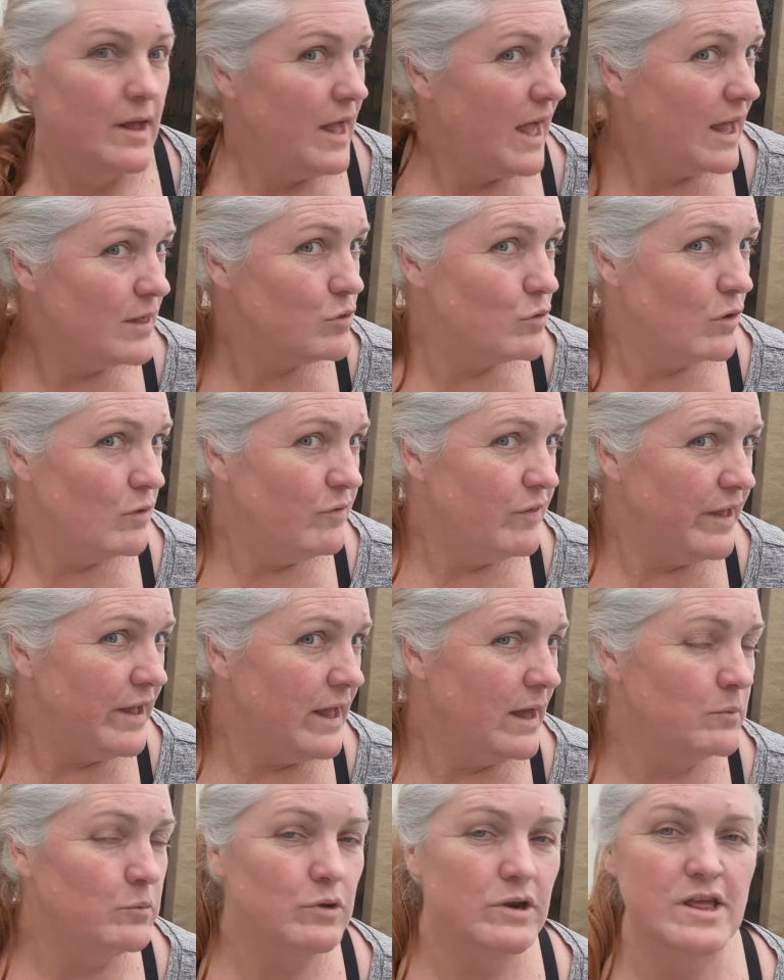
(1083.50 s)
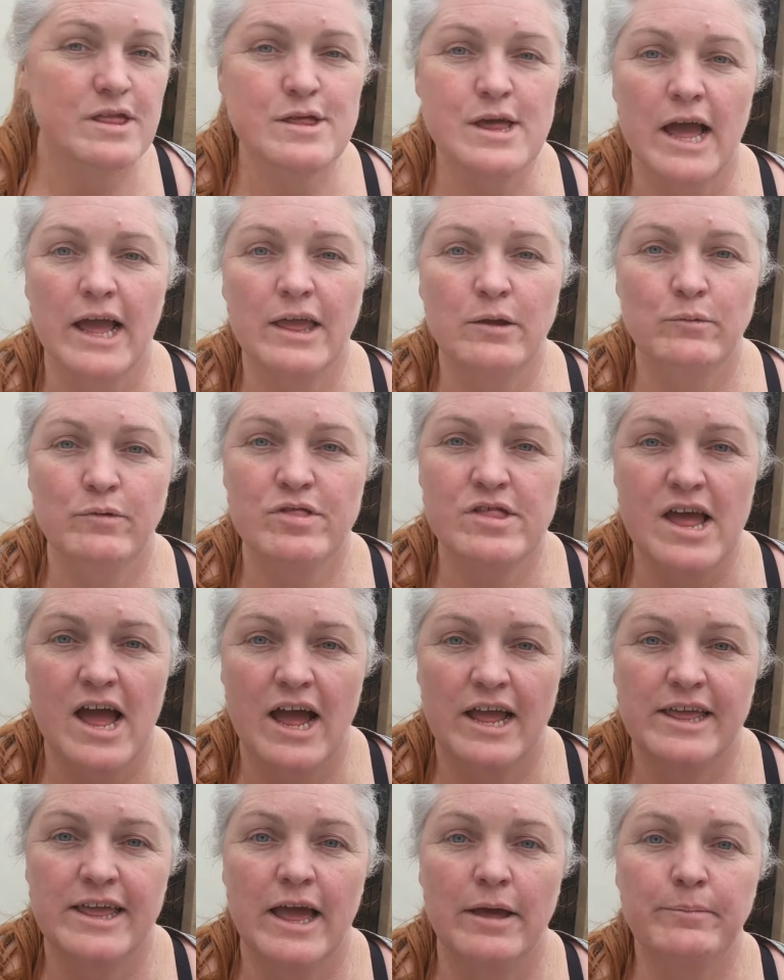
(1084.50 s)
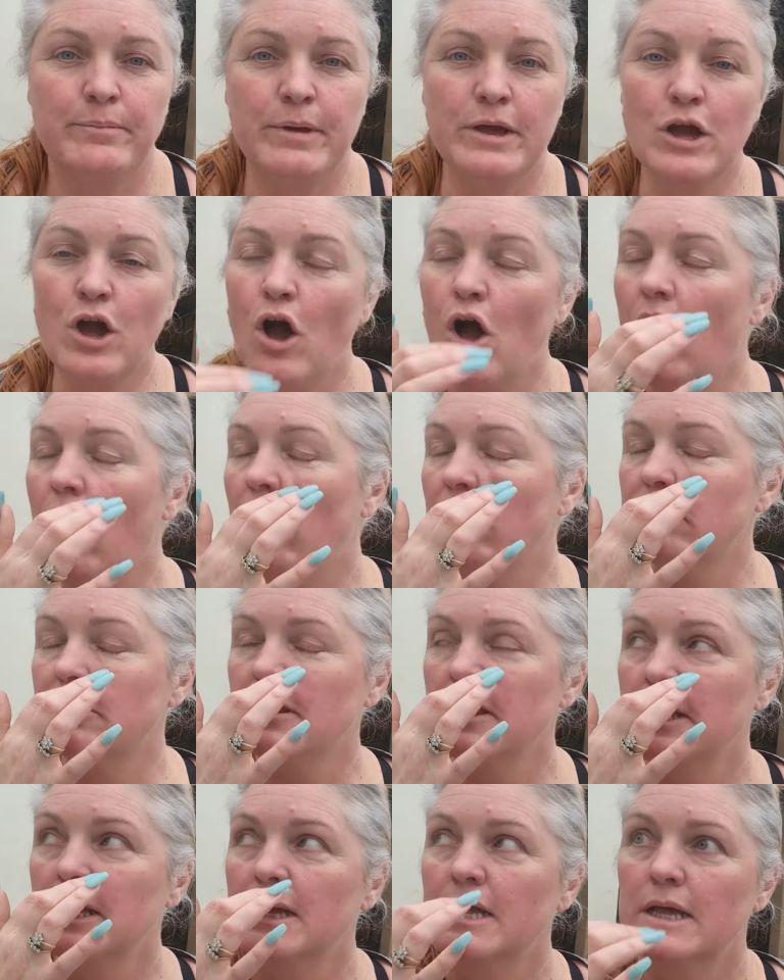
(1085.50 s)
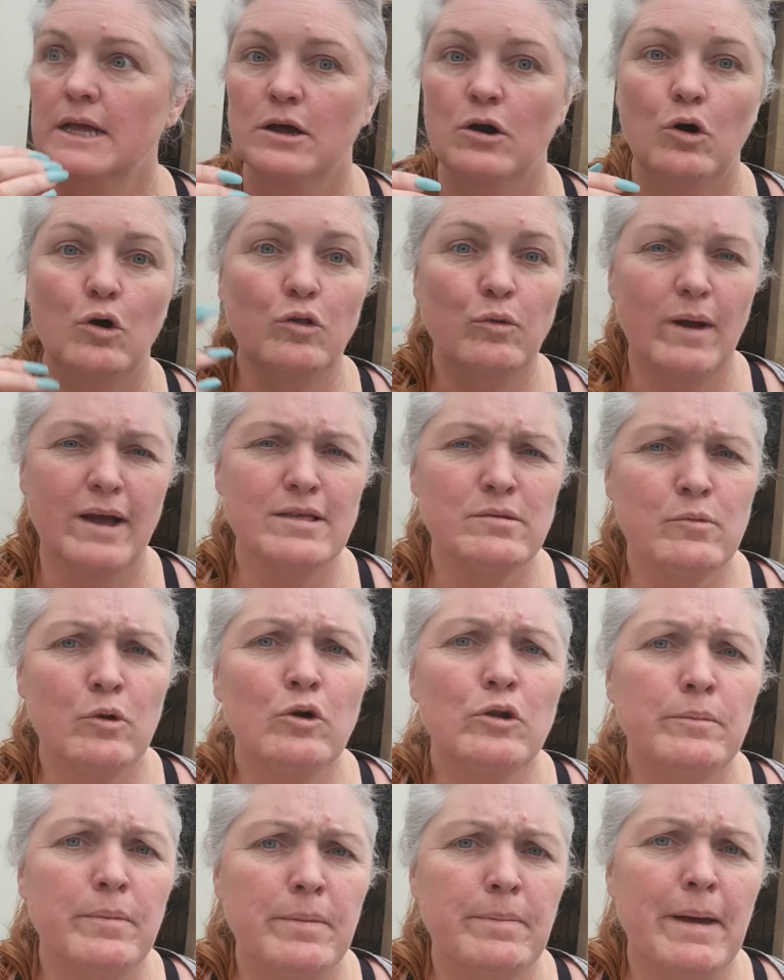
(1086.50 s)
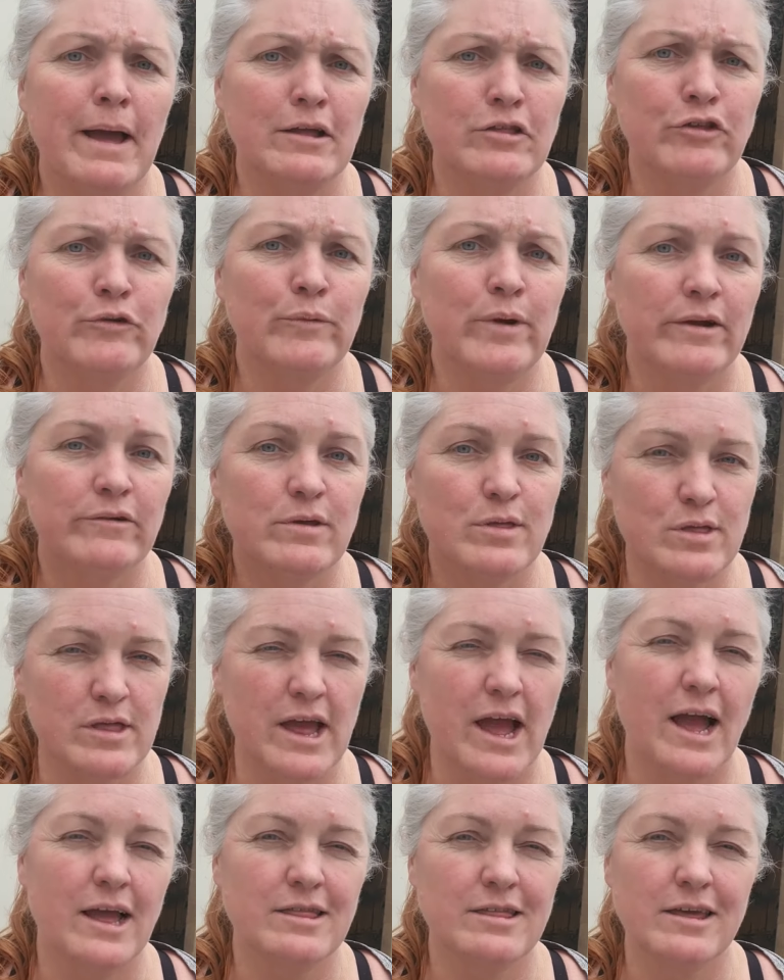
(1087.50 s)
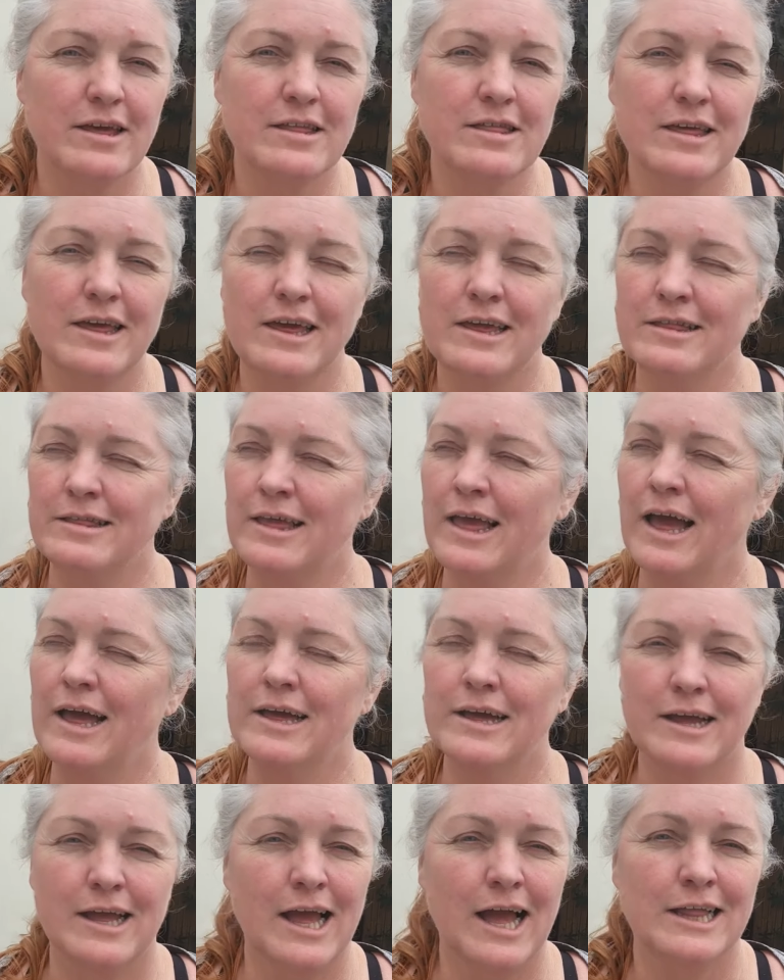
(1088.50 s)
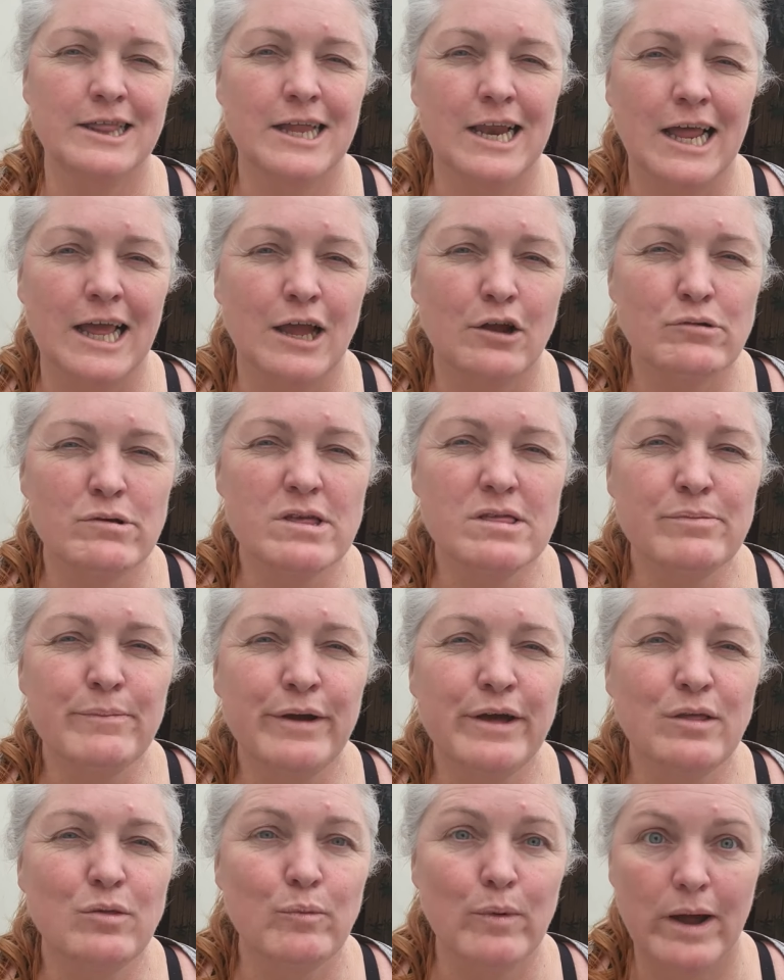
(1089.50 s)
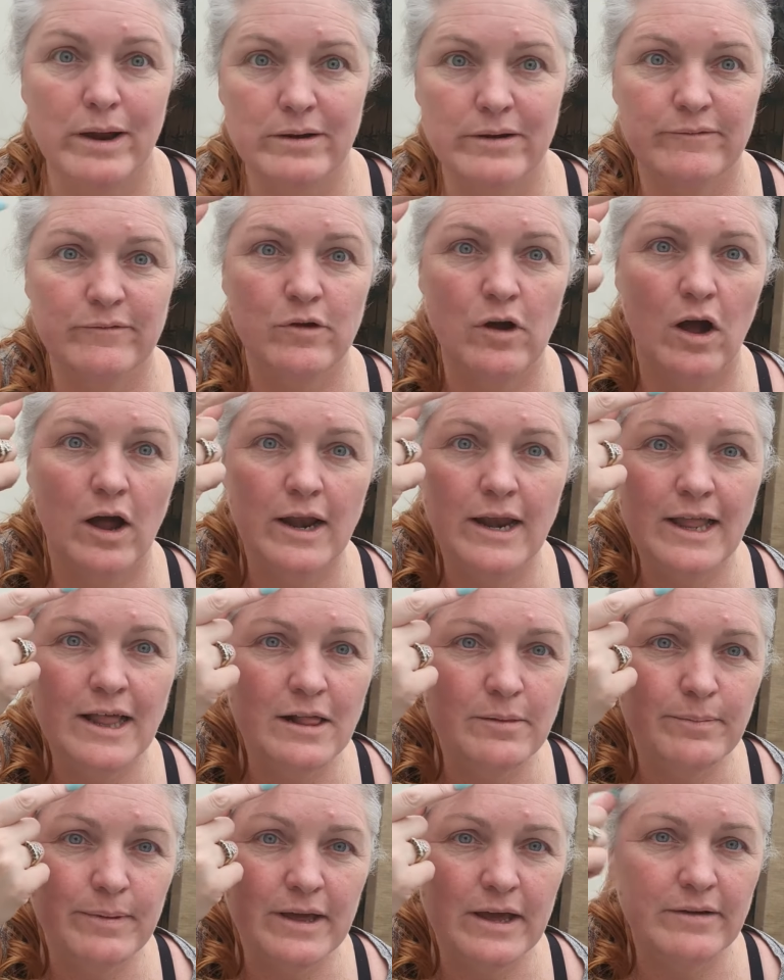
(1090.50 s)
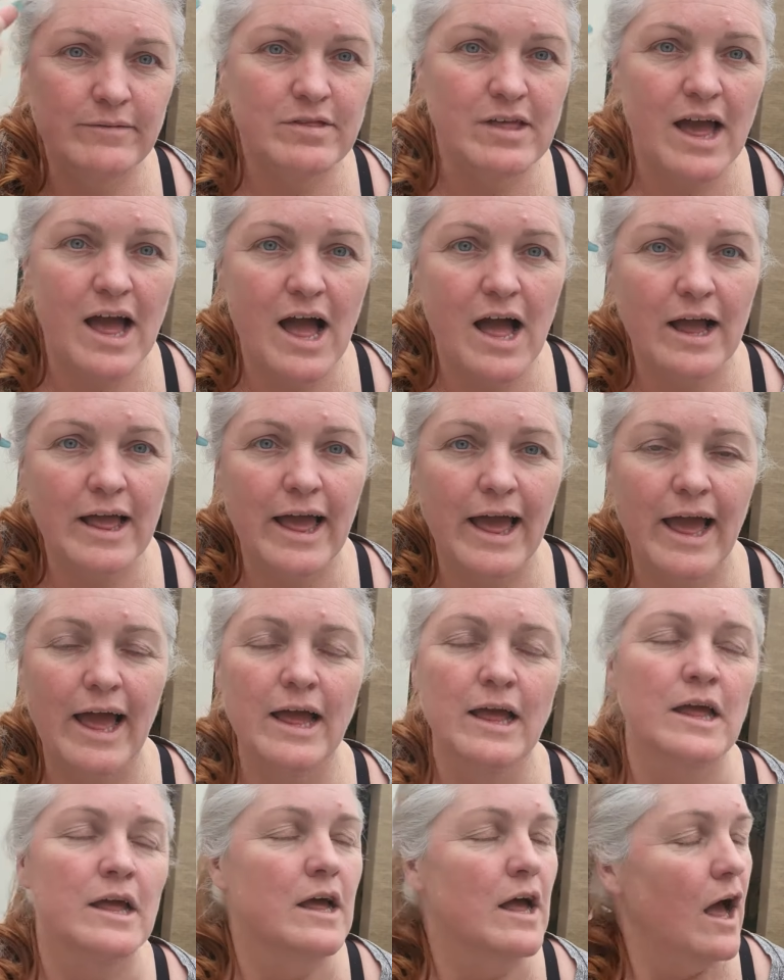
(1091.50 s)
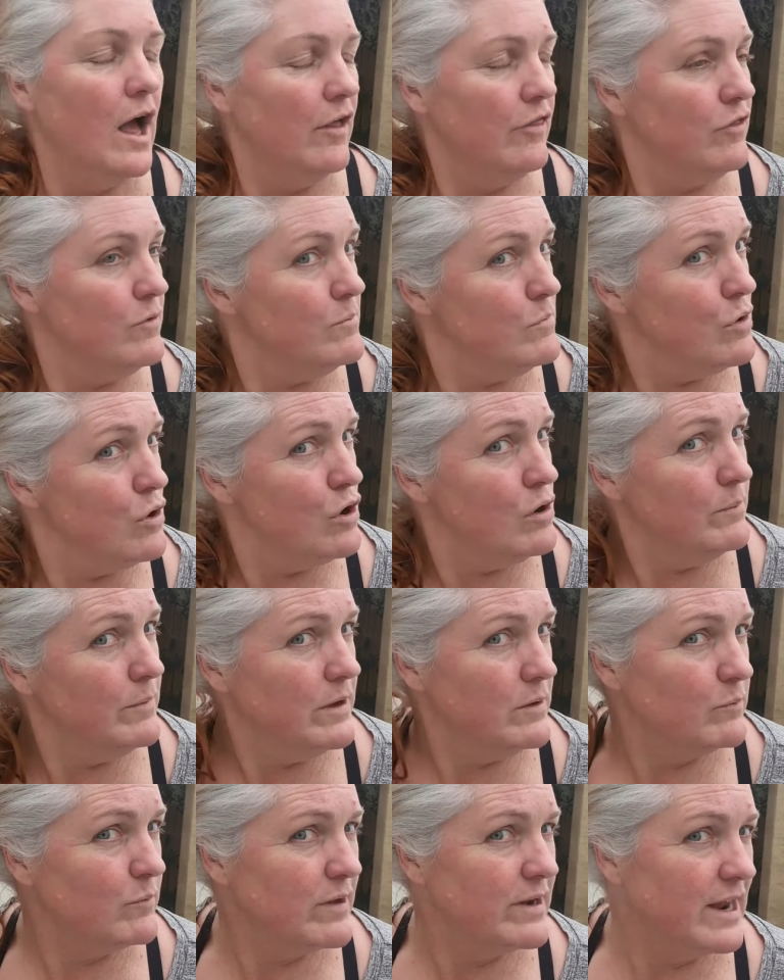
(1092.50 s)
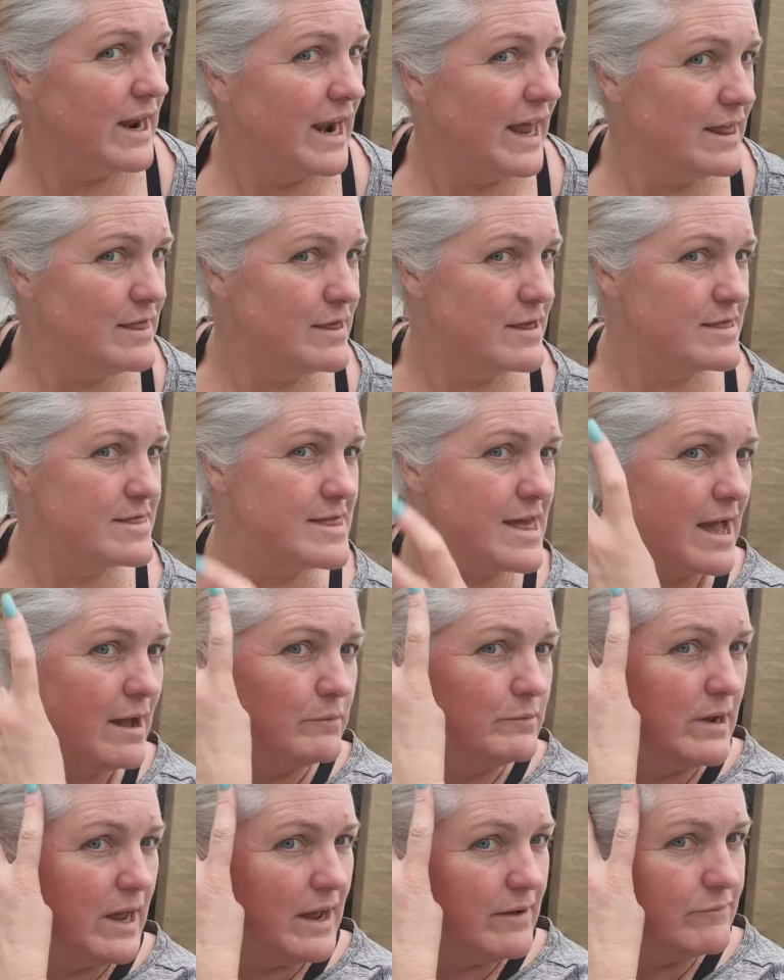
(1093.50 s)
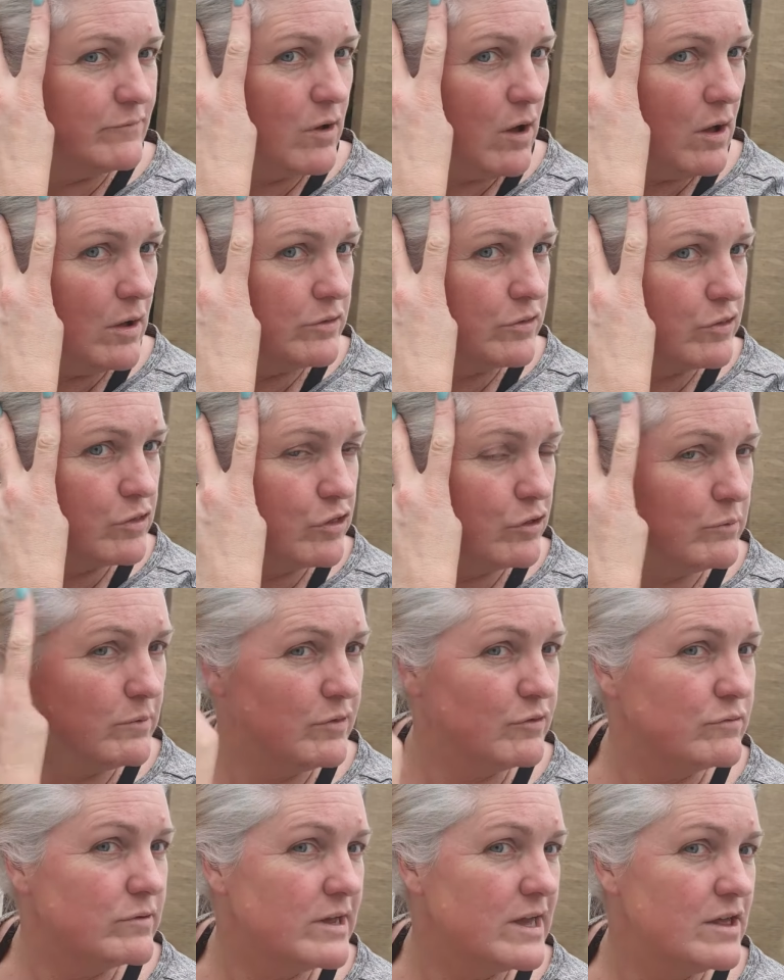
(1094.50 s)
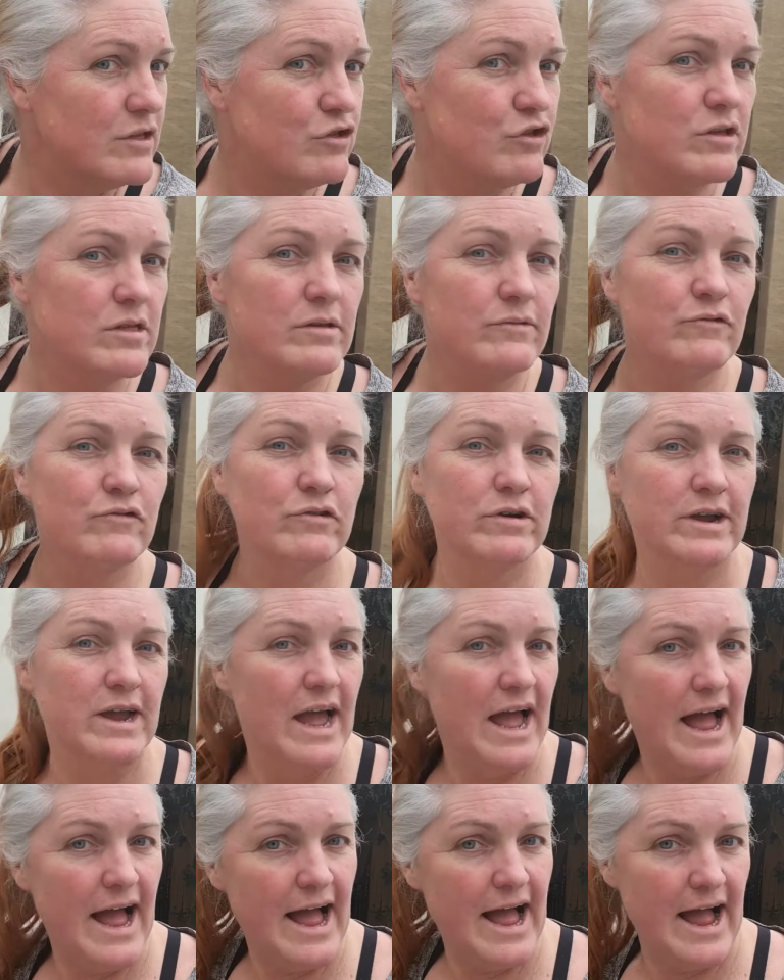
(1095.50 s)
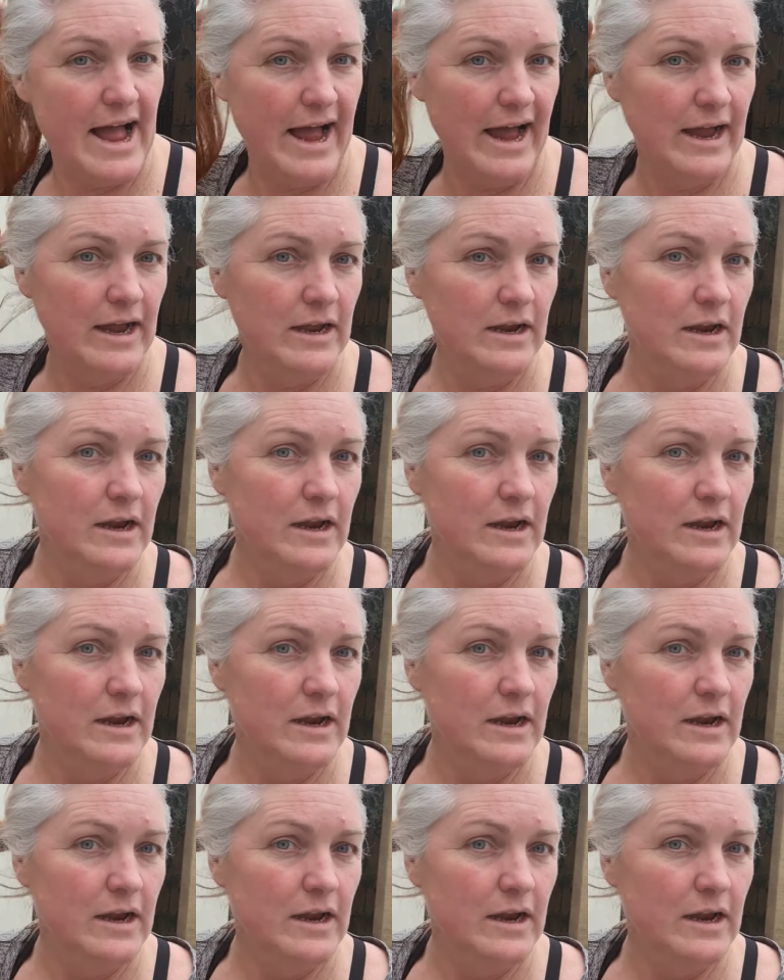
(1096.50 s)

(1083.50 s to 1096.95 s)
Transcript: I don't think I'm going to attack it with dye yet because Otherwise, I'm going to be back to where I started in uh, kind of like Christmas, where I've got a little bit of dark hair. At the moment, when I let it down, I've got two or three inches of grey hair